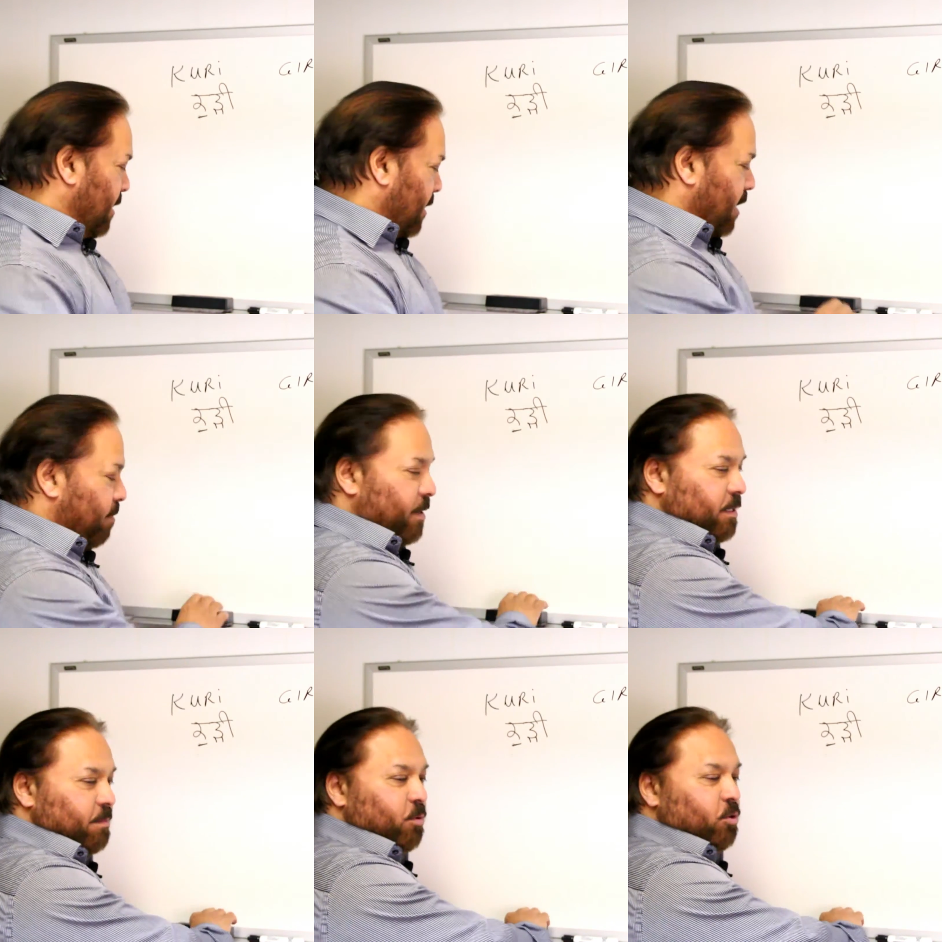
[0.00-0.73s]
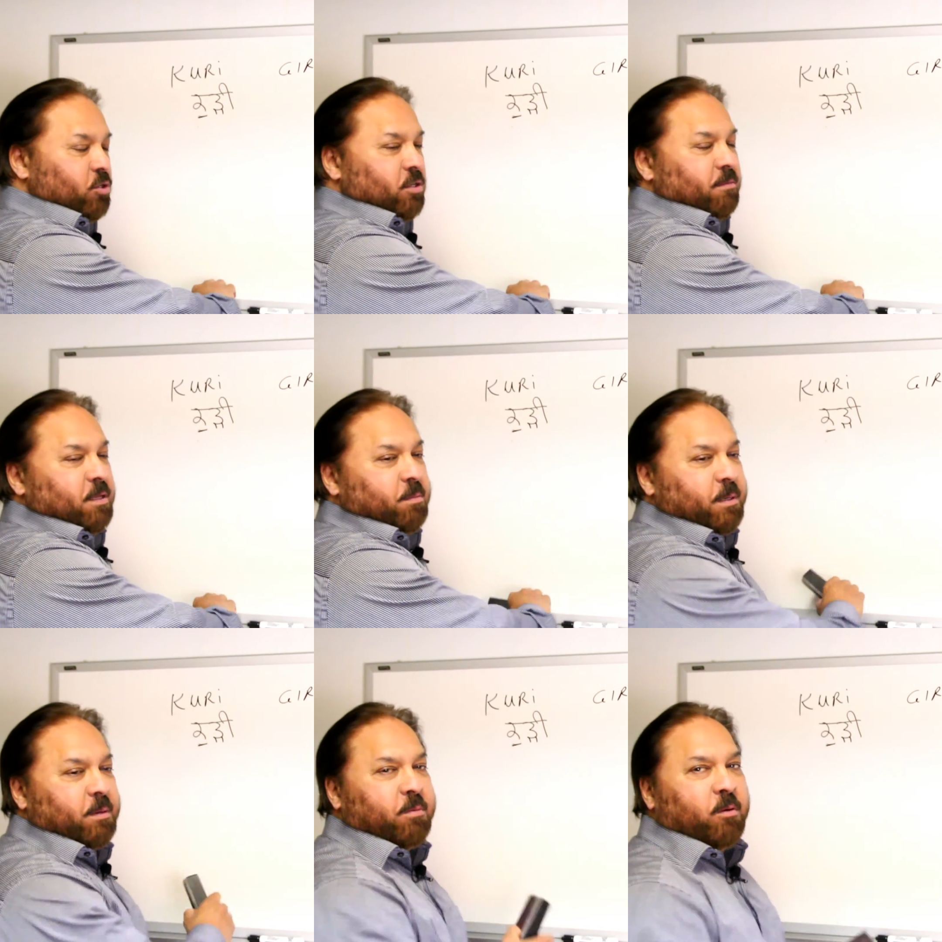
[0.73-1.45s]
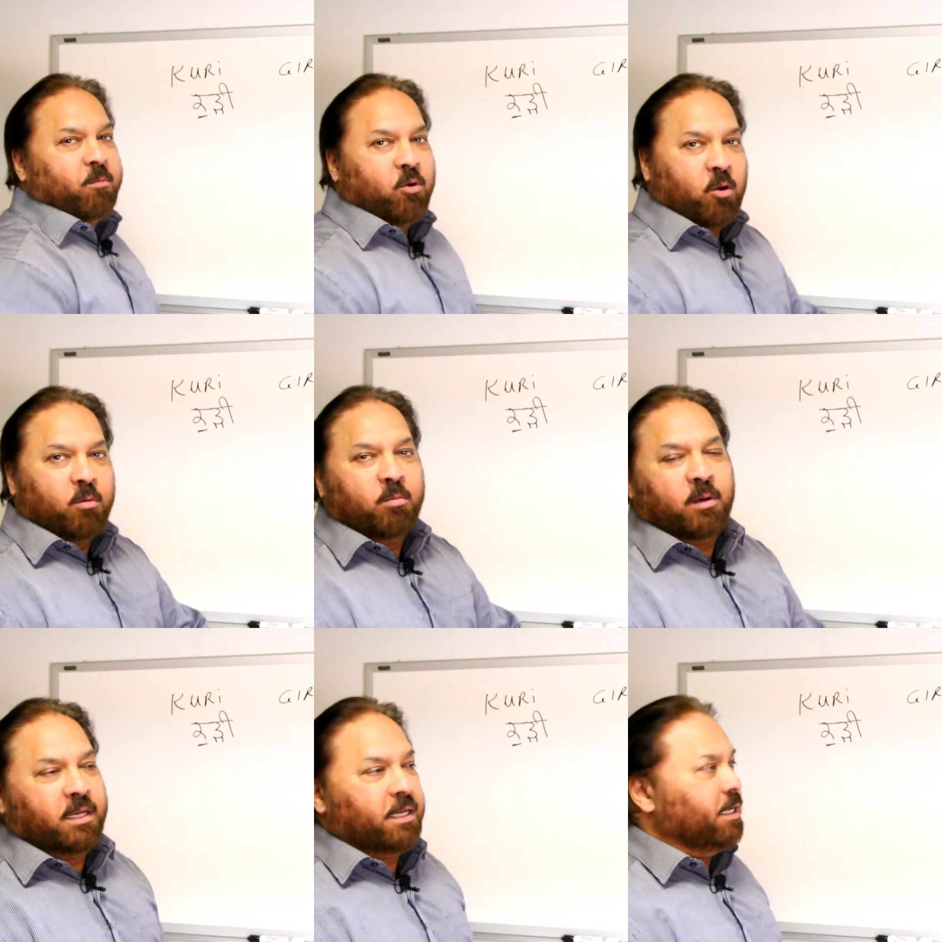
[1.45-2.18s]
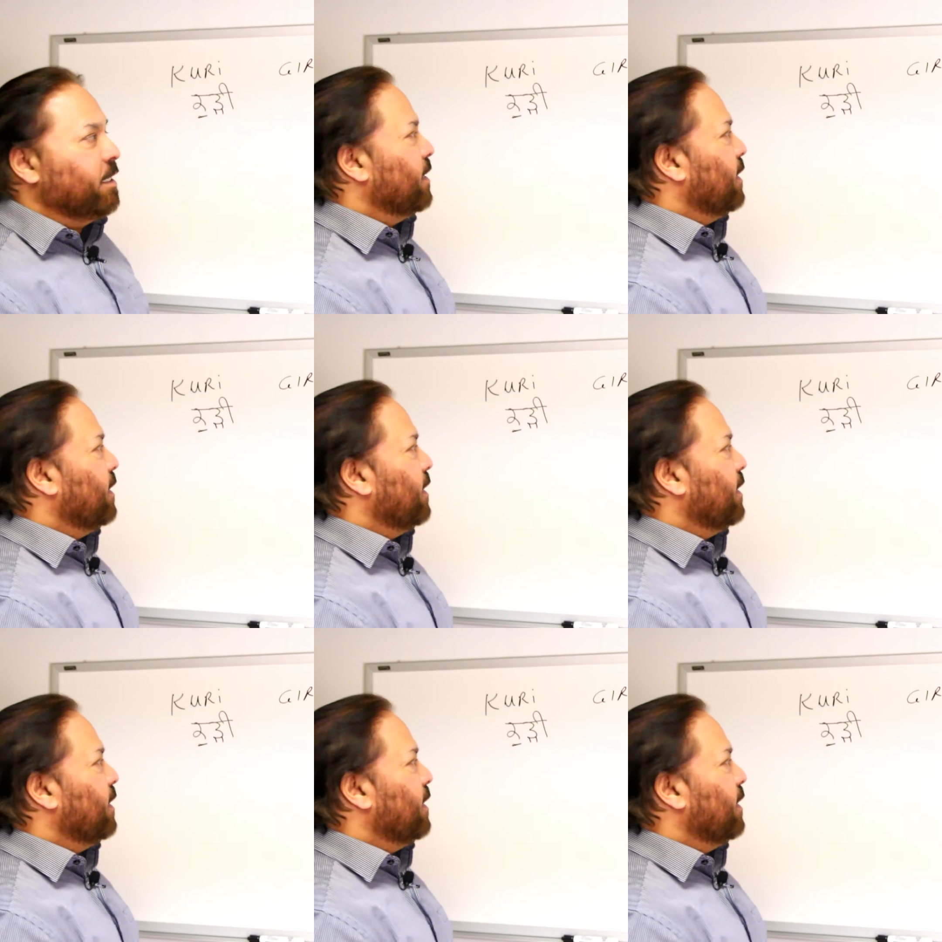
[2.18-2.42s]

But most of the people probably